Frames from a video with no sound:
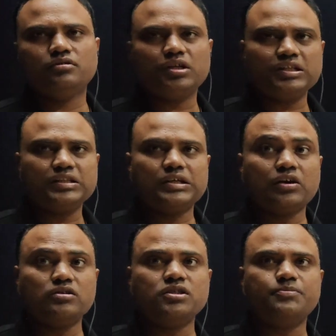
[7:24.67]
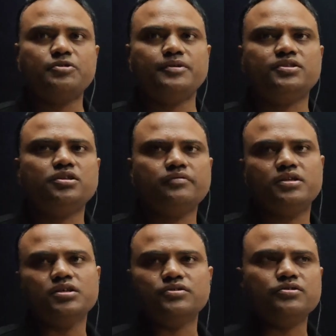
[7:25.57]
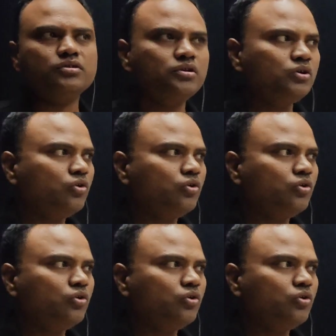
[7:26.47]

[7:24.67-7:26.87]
Okay, concept based questions.